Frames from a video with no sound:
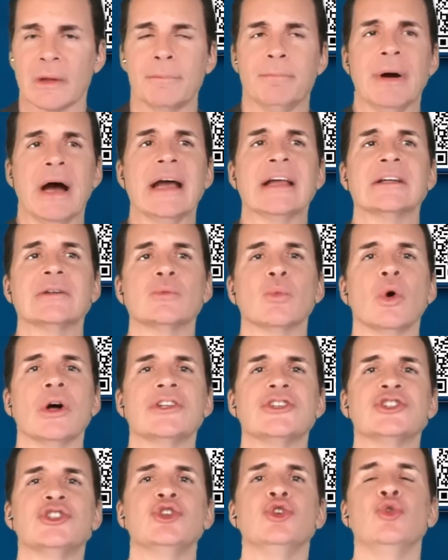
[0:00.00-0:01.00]
Biden
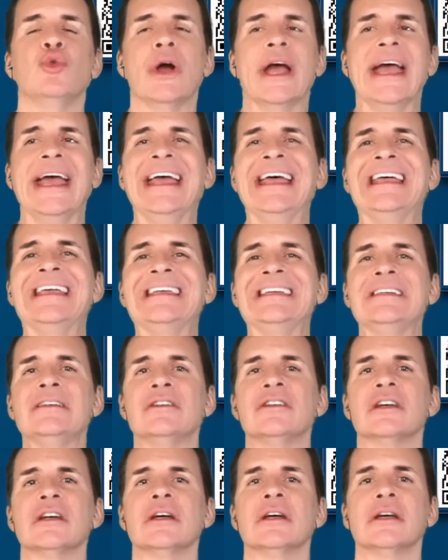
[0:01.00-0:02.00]
wants to
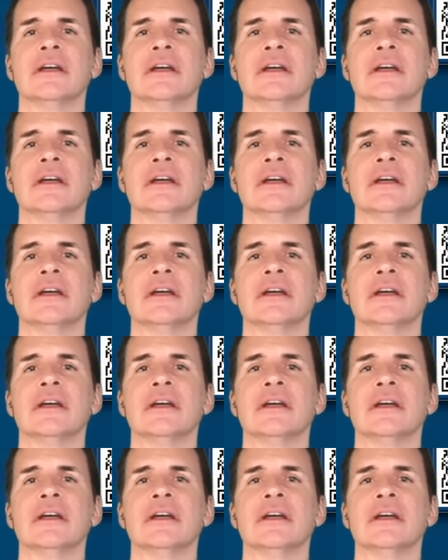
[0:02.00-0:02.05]
end